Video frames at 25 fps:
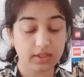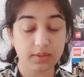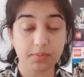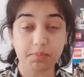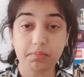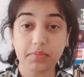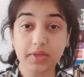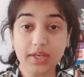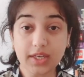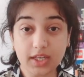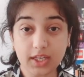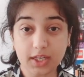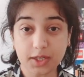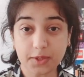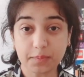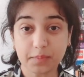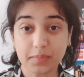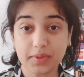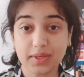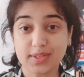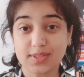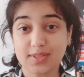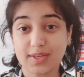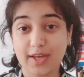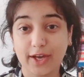The
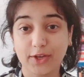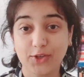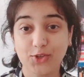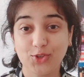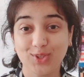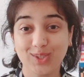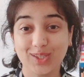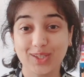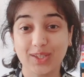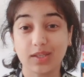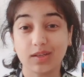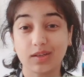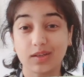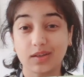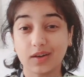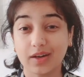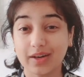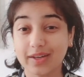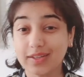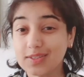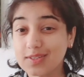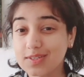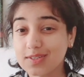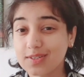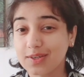medium is actually the
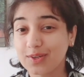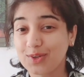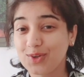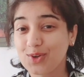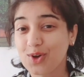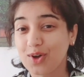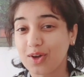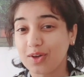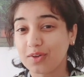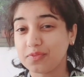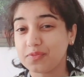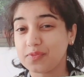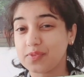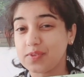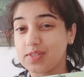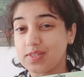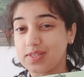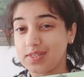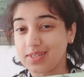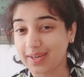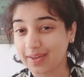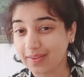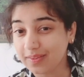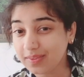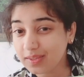godson of
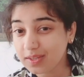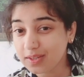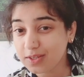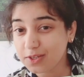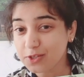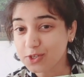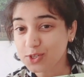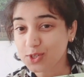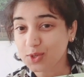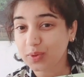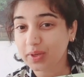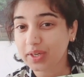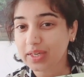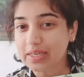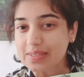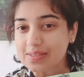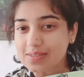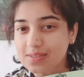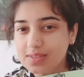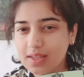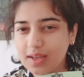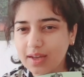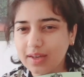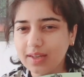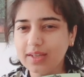death, so
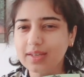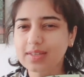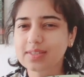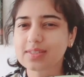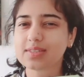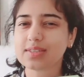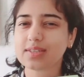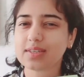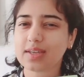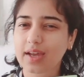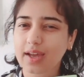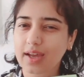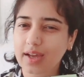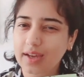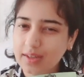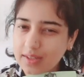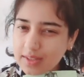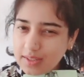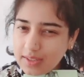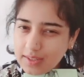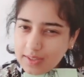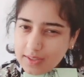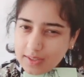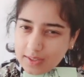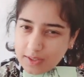he's not
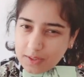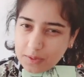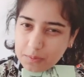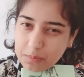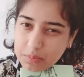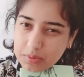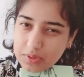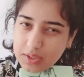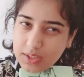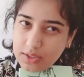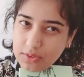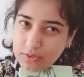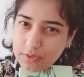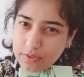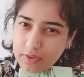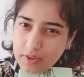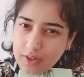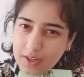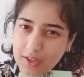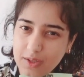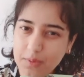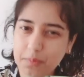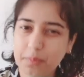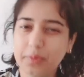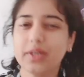exactly a complete
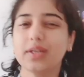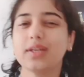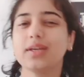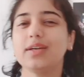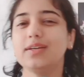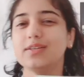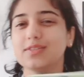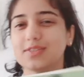fraud, but